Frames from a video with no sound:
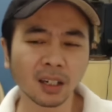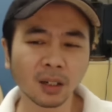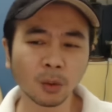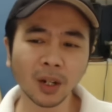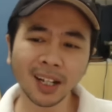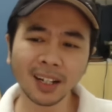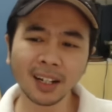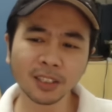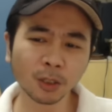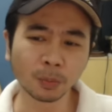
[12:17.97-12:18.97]

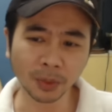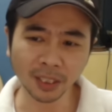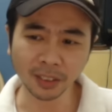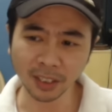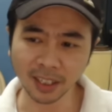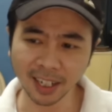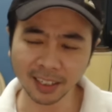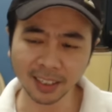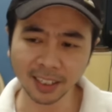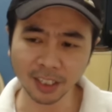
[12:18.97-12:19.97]
Well, to build her, I
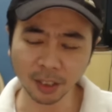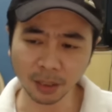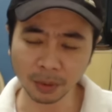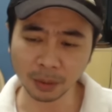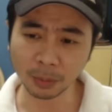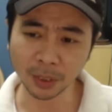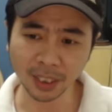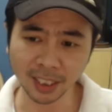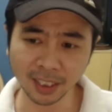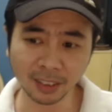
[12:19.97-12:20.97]
think it's gonna be
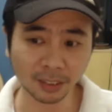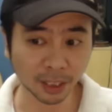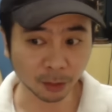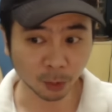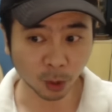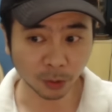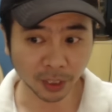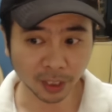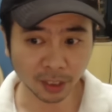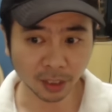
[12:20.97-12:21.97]
pretty
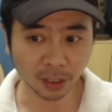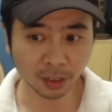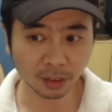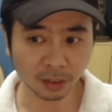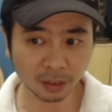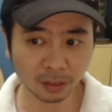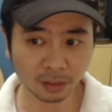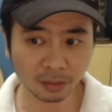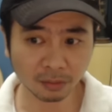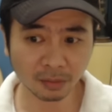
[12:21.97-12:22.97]
straightforward. So
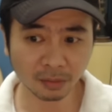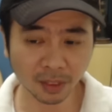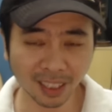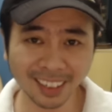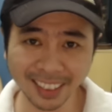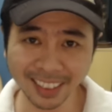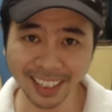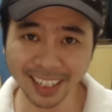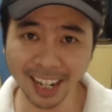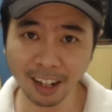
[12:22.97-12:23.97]
in the
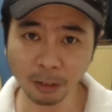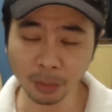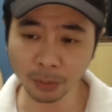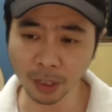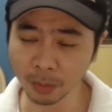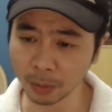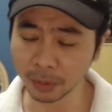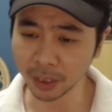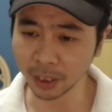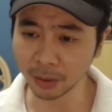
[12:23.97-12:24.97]
end, I will
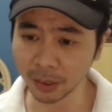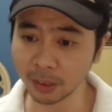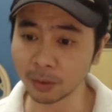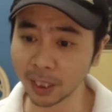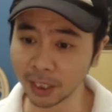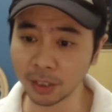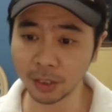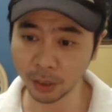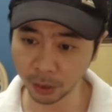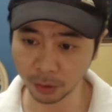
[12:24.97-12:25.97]
probably only raise
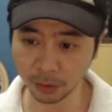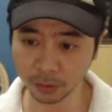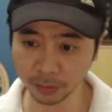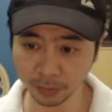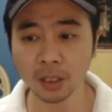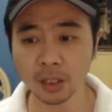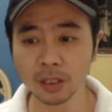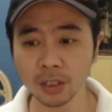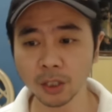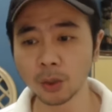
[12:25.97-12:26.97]
2.
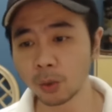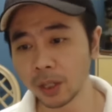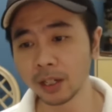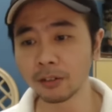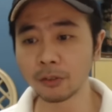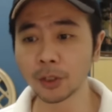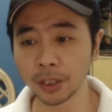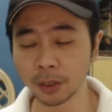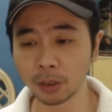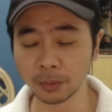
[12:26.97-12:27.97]
So one for the
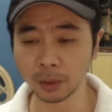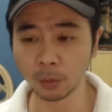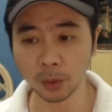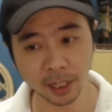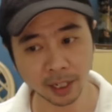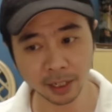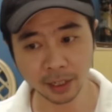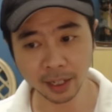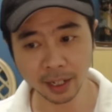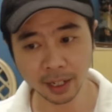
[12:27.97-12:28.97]
normal
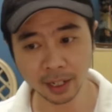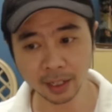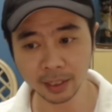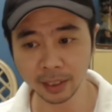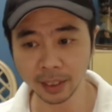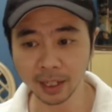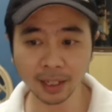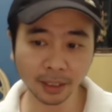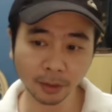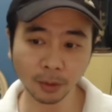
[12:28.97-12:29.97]
one and the
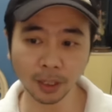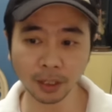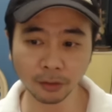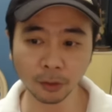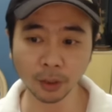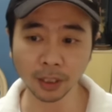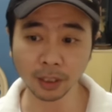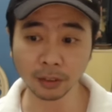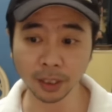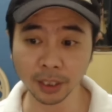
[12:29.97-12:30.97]
other one for the
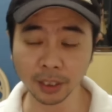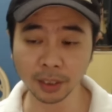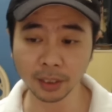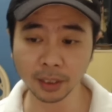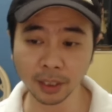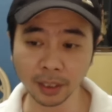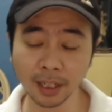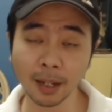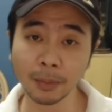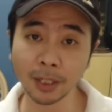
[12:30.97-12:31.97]
critical hit
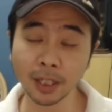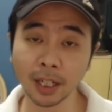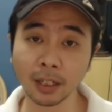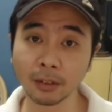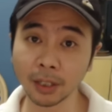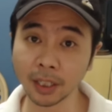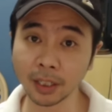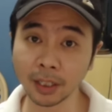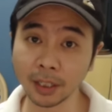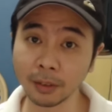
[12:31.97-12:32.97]
damage and
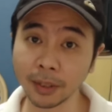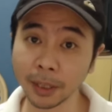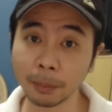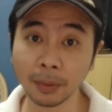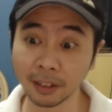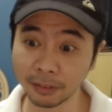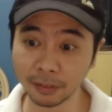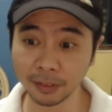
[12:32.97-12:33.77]
critical hit rate buff.